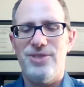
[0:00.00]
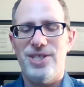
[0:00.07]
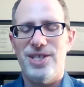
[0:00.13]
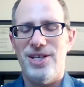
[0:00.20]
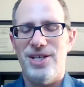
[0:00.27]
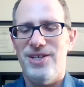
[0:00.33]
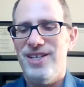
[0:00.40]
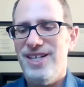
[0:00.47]

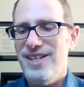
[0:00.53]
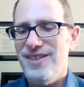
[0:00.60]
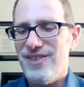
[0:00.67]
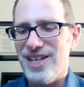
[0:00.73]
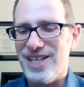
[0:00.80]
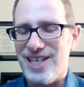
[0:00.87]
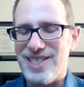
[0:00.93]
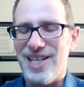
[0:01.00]
So
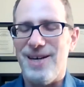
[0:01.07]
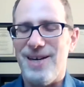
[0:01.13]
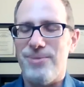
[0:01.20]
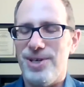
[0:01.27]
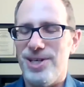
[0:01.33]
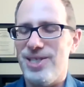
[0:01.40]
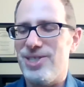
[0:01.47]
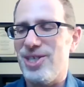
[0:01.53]
like I said, I'm
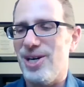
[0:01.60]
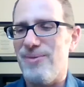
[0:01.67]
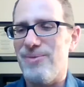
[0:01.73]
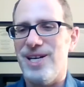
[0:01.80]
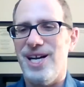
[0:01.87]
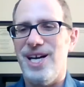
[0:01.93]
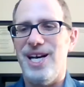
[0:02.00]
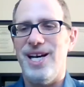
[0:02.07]
pretty sure I'm
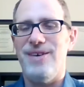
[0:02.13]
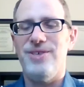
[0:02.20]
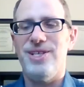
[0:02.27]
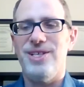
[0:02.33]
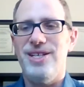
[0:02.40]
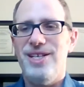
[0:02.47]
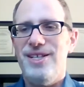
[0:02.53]
going to have it.